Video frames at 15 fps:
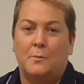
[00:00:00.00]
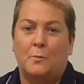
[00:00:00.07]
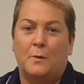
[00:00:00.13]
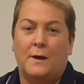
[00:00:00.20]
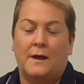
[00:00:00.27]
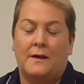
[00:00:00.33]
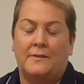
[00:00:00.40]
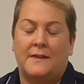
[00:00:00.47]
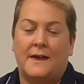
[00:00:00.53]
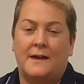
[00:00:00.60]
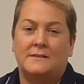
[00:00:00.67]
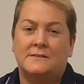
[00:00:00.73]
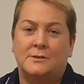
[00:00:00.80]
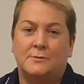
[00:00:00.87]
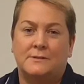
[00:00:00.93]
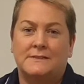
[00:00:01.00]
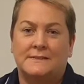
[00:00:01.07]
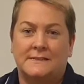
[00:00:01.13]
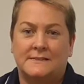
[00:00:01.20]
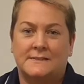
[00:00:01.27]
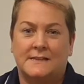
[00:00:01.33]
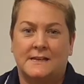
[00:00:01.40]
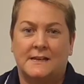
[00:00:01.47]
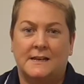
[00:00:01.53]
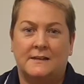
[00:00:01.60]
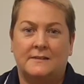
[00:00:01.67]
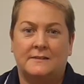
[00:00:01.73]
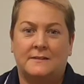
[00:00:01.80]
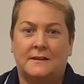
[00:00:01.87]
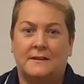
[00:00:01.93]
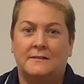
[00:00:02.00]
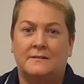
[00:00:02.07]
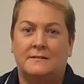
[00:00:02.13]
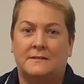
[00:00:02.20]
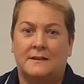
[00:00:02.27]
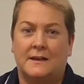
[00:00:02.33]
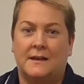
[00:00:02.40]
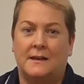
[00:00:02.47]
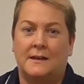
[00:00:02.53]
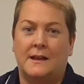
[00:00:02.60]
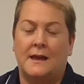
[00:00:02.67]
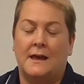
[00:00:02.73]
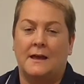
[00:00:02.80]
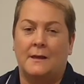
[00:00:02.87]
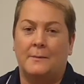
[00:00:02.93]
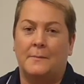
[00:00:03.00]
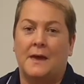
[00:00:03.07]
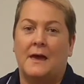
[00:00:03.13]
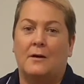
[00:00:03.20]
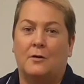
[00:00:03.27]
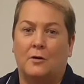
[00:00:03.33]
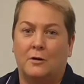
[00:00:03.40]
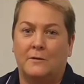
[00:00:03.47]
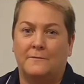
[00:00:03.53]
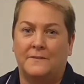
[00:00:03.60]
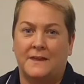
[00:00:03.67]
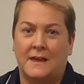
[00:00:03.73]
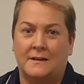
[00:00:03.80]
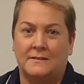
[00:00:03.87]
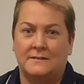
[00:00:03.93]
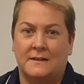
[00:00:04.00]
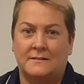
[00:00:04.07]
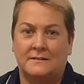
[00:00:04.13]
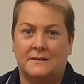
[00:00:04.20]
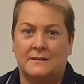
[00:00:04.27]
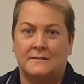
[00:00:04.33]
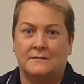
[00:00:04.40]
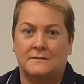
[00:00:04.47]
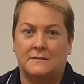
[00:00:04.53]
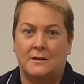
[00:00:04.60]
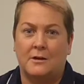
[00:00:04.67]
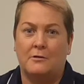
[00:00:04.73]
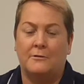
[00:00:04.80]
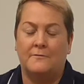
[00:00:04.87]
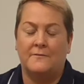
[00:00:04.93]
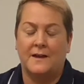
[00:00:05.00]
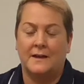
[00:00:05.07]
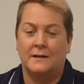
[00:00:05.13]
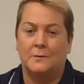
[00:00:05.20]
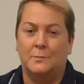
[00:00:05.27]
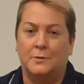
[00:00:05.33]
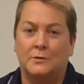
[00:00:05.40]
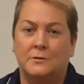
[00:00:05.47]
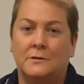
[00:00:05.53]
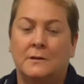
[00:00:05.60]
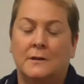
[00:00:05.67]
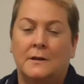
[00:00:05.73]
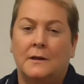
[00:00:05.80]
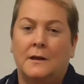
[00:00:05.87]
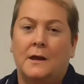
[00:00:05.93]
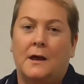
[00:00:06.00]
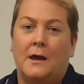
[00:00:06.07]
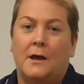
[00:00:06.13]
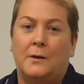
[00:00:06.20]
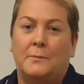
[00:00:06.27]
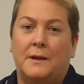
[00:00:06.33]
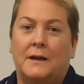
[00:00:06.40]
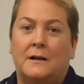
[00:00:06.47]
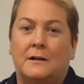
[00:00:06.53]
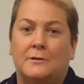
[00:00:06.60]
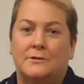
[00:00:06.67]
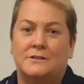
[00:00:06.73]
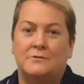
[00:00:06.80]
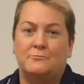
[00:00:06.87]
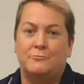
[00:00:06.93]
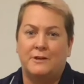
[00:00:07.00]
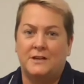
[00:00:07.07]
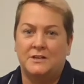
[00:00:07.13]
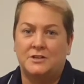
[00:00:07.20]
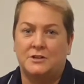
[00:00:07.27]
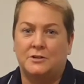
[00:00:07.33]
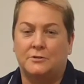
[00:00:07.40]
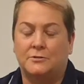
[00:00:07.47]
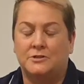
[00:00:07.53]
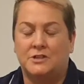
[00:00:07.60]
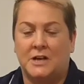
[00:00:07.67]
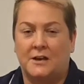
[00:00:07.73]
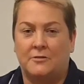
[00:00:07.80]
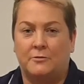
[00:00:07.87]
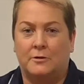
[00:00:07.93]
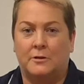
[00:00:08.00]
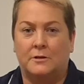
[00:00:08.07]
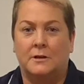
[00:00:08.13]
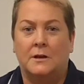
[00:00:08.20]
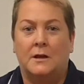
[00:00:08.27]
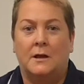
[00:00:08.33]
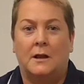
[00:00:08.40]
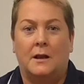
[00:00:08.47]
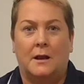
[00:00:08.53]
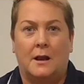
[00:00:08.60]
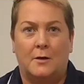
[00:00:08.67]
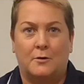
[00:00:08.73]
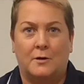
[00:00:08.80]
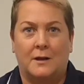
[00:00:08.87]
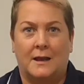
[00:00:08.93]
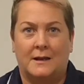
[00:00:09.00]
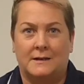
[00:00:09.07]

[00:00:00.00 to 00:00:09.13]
We are there to assist the anaesthetist in all of the anaesthetics that are available, including regional, general, local